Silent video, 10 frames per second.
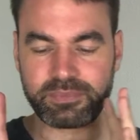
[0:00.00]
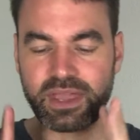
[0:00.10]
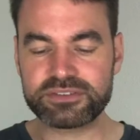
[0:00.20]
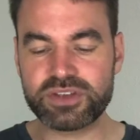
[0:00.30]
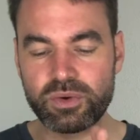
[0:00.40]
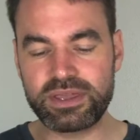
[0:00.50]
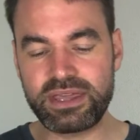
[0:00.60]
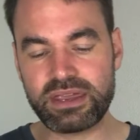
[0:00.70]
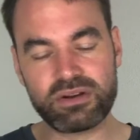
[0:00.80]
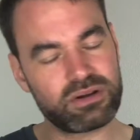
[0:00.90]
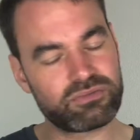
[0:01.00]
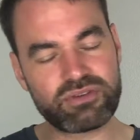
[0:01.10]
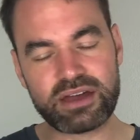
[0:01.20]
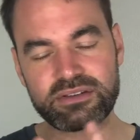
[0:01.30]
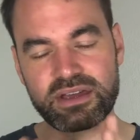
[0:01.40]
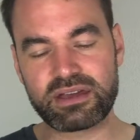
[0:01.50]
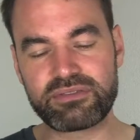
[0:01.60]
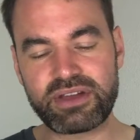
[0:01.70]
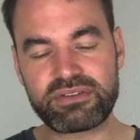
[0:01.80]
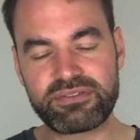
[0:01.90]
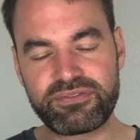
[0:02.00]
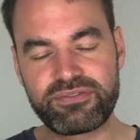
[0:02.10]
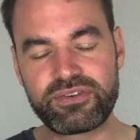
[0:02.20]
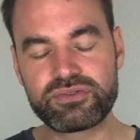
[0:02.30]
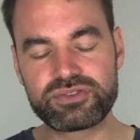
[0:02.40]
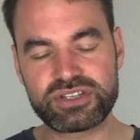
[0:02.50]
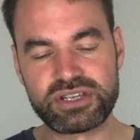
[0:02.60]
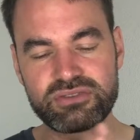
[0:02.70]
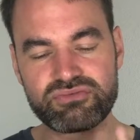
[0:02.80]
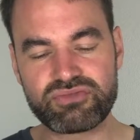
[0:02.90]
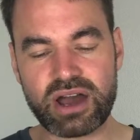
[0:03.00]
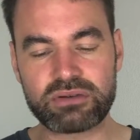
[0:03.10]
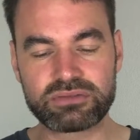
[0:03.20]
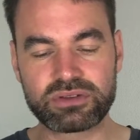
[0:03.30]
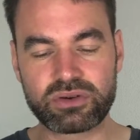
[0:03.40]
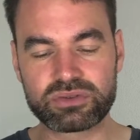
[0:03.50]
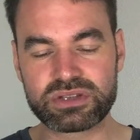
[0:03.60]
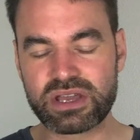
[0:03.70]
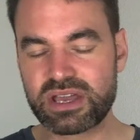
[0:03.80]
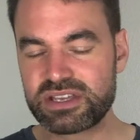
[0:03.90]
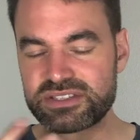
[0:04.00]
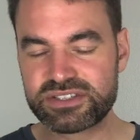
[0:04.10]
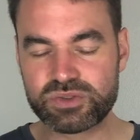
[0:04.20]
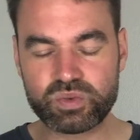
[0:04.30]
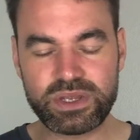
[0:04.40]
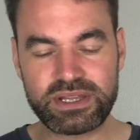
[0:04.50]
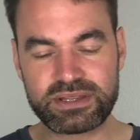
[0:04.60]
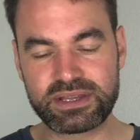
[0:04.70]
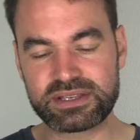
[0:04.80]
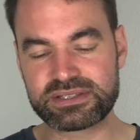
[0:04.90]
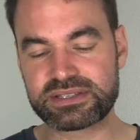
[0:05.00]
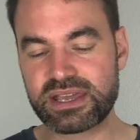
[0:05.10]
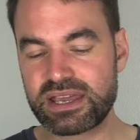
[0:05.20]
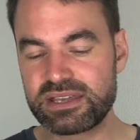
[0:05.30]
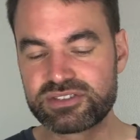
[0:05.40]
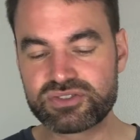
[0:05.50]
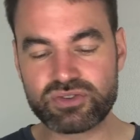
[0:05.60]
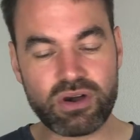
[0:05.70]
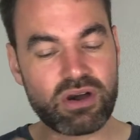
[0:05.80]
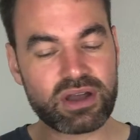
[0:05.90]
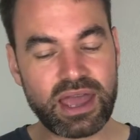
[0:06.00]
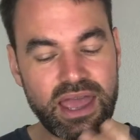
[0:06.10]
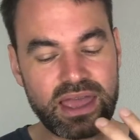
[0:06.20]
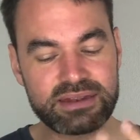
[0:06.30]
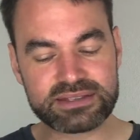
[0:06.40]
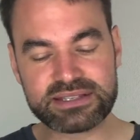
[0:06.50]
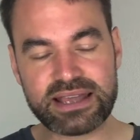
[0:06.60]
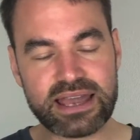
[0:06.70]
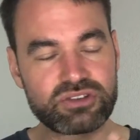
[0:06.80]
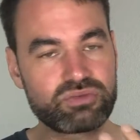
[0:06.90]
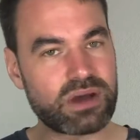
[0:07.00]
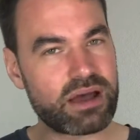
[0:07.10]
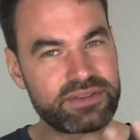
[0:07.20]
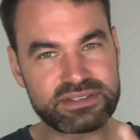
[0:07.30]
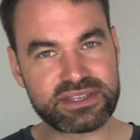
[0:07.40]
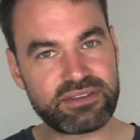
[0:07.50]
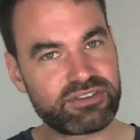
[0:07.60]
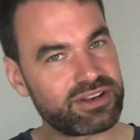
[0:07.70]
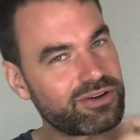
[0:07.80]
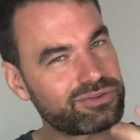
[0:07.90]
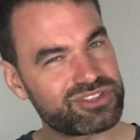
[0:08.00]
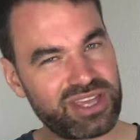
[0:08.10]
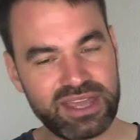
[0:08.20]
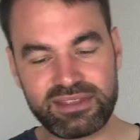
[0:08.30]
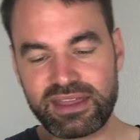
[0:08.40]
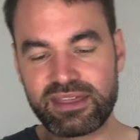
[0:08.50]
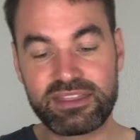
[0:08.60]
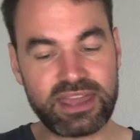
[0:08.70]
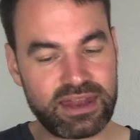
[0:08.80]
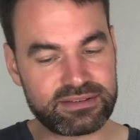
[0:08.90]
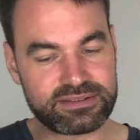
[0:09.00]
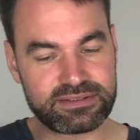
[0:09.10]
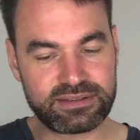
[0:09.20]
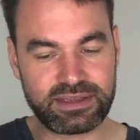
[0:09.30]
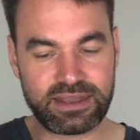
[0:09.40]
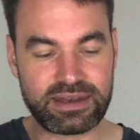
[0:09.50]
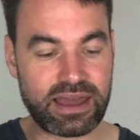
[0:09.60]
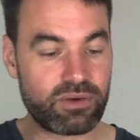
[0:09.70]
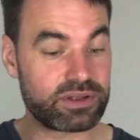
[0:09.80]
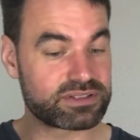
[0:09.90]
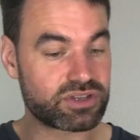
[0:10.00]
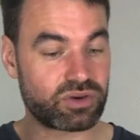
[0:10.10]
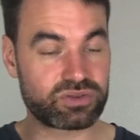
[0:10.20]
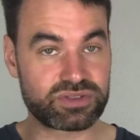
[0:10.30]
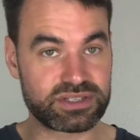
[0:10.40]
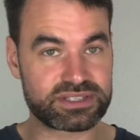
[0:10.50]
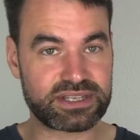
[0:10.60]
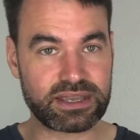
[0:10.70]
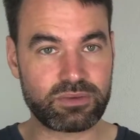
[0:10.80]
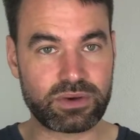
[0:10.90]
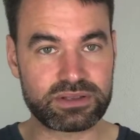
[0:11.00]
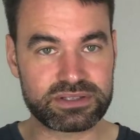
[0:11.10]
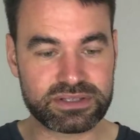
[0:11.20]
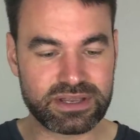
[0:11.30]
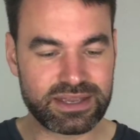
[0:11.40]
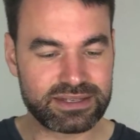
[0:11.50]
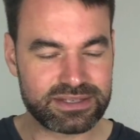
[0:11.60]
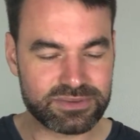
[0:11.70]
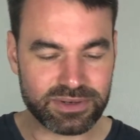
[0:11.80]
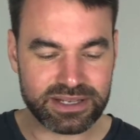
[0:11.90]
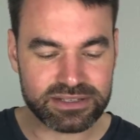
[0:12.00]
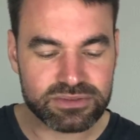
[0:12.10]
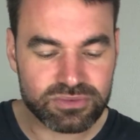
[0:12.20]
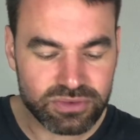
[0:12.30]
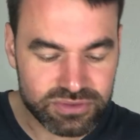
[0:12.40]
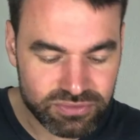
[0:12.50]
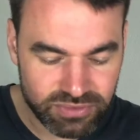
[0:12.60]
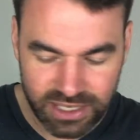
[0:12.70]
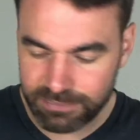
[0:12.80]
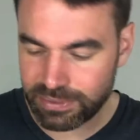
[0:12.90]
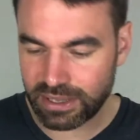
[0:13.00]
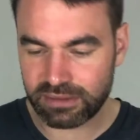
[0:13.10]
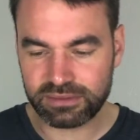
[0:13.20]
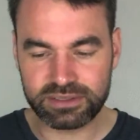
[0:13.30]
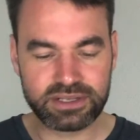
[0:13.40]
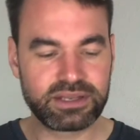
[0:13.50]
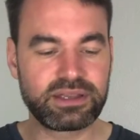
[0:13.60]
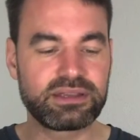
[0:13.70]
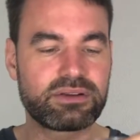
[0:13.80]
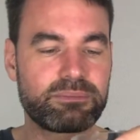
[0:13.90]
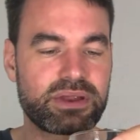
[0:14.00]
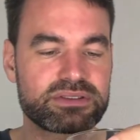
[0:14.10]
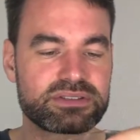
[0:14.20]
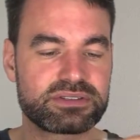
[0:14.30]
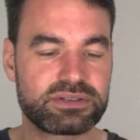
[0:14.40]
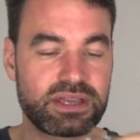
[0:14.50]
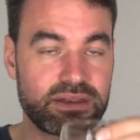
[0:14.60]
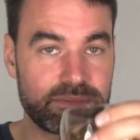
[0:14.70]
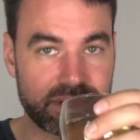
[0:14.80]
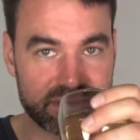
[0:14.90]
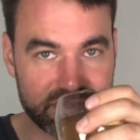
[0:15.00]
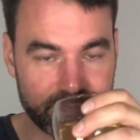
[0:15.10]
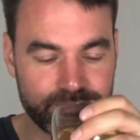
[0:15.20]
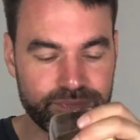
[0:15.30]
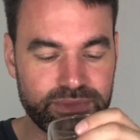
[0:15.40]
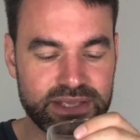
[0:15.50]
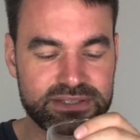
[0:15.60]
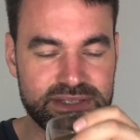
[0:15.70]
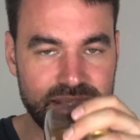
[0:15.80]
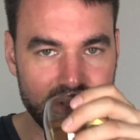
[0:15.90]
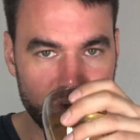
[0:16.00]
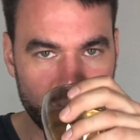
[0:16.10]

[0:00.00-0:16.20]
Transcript: So here rather a very fruity round note, sweetness is strong, and a slight umami savory note in the end. And now let's go to the second ones. This one looks really pale in comparison to the other, but let's see.